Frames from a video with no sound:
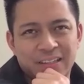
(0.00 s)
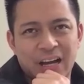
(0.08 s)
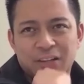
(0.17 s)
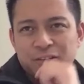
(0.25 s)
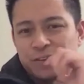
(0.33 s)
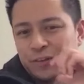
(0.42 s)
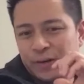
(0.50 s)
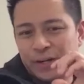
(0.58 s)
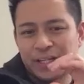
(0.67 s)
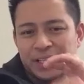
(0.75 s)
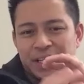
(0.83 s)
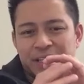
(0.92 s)
I don't
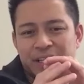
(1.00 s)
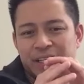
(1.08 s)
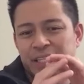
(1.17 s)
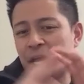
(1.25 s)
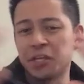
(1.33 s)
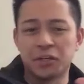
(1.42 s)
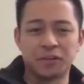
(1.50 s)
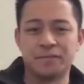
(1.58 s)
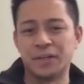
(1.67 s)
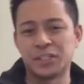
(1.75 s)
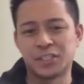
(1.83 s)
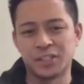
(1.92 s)
create like a 10 year
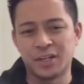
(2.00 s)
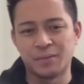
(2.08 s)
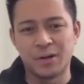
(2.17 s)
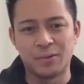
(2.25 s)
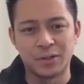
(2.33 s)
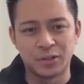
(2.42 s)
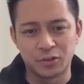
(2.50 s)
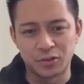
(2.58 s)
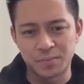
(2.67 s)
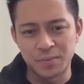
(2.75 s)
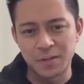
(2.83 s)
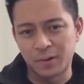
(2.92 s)
vision. I'm not one of
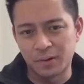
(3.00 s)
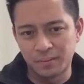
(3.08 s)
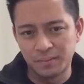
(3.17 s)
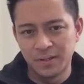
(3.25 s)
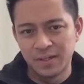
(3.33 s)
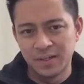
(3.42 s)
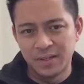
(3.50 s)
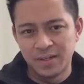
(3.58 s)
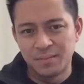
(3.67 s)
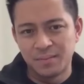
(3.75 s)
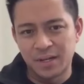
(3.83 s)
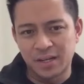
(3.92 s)
those people,
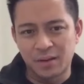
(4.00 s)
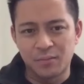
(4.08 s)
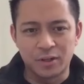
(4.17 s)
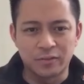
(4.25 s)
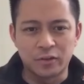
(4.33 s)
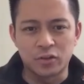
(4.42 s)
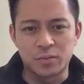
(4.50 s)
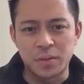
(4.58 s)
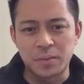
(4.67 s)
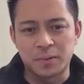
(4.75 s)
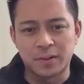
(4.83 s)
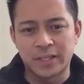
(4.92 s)
but I'm one of those
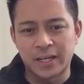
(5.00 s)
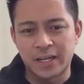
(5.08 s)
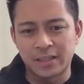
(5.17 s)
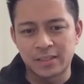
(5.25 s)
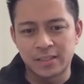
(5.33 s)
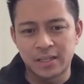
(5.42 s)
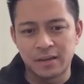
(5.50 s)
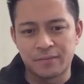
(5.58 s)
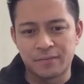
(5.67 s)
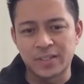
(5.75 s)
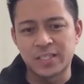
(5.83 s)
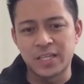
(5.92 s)
people that
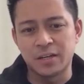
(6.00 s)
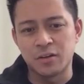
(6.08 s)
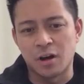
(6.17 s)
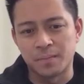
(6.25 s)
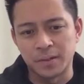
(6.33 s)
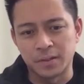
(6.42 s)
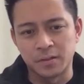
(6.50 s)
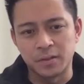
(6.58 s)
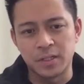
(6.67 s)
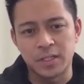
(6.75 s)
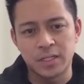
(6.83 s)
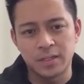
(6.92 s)
if I see an
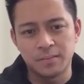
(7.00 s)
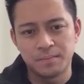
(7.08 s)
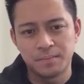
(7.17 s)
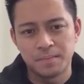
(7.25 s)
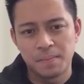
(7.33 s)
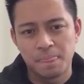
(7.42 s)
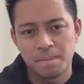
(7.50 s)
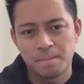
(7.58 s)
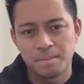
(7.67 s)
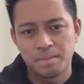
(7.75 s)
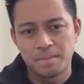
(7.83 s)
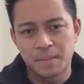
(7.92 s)
opportunity,
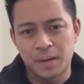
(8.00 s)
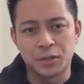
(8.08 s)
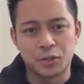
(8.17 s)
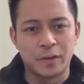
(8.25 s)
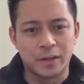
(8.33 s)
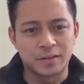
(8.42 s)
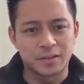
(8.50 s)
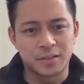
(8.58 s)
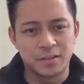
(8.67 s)
I do it.